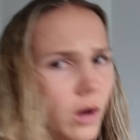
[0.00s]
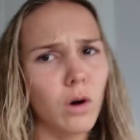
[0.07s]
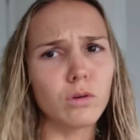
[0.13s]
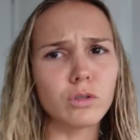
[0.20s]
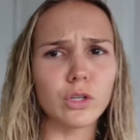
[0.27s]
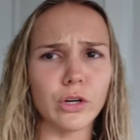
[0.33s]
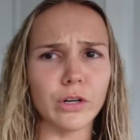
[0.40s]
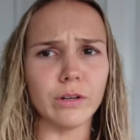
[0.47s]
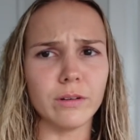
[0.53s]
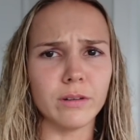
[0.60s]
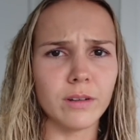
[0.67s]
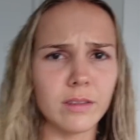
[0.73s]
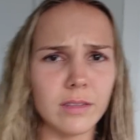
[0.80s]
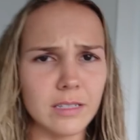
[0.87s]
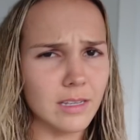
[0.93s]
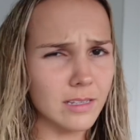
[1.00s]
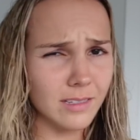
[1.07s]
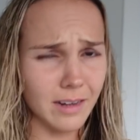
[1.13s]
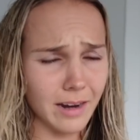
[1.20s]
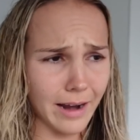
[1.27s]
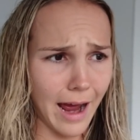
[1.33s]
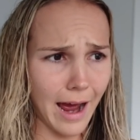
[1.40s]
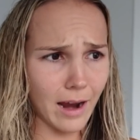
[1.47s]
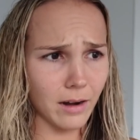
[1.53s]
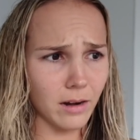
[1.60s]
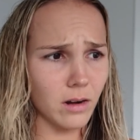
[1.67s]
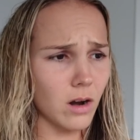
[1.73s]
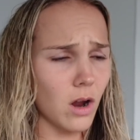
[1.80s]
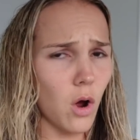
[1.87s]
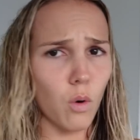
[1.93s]
Also, this isn't an ad
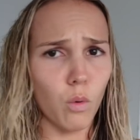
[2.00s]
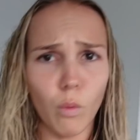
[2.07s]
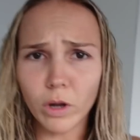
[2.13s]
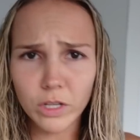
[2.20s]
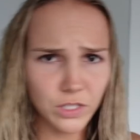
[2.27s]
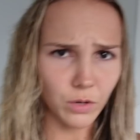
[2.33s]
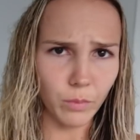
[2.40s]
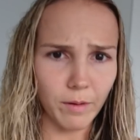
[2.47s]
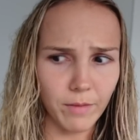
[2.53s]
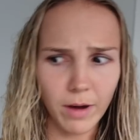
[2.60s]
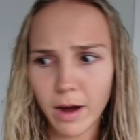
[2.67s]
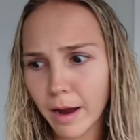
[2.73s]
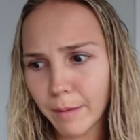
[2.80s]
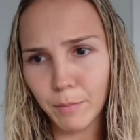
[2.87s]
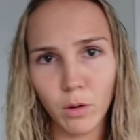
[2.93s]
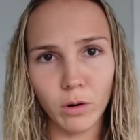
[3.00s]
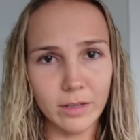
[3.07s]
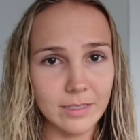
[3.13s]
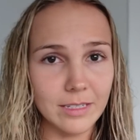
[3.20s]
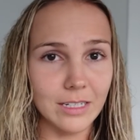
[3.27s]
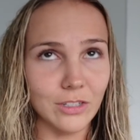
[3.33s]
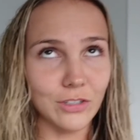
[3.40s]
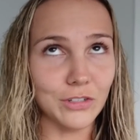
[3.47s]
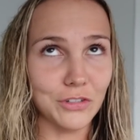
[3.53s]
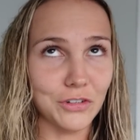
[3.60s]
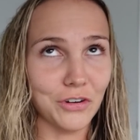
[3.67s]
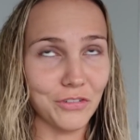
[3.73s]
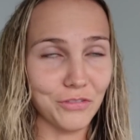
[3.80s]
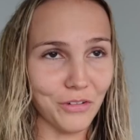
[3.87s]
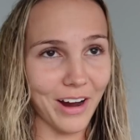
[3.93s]
whatsoever. I'm honestly just
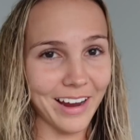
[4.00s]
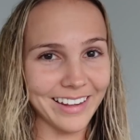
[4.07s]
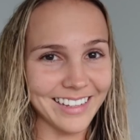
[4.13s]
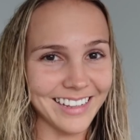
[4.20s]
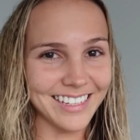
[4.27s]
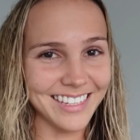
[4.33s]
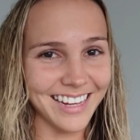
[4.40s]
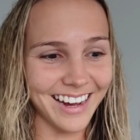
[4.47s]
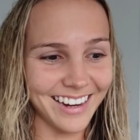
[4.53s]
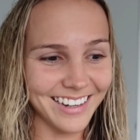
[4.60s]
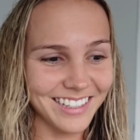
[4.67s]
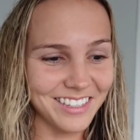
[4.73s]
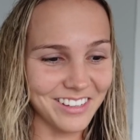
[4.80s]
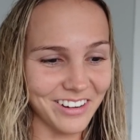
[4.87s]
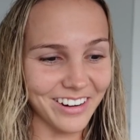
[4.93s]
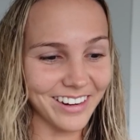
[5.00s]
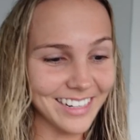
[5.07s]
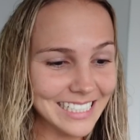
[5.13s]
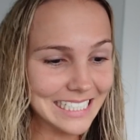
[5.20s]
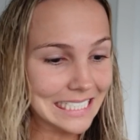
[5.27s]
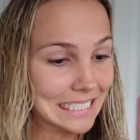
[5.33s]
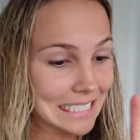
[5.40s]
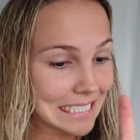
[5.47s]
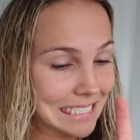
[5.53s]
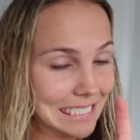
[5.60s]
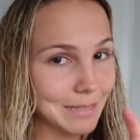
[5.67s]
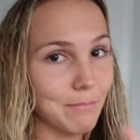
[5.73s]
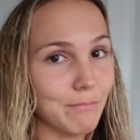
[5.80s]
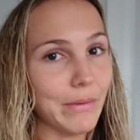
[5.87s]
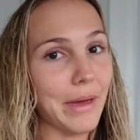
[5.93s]
trialing this out, so
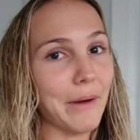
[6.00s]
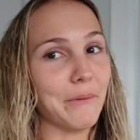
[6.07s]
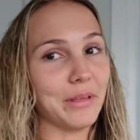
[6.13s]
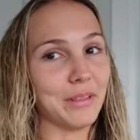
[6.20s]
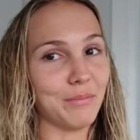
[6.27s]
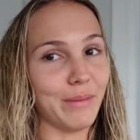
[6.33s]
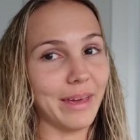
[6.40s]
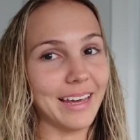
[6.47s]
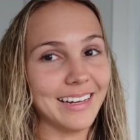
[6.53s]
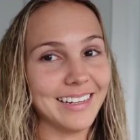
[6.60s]
bear with me.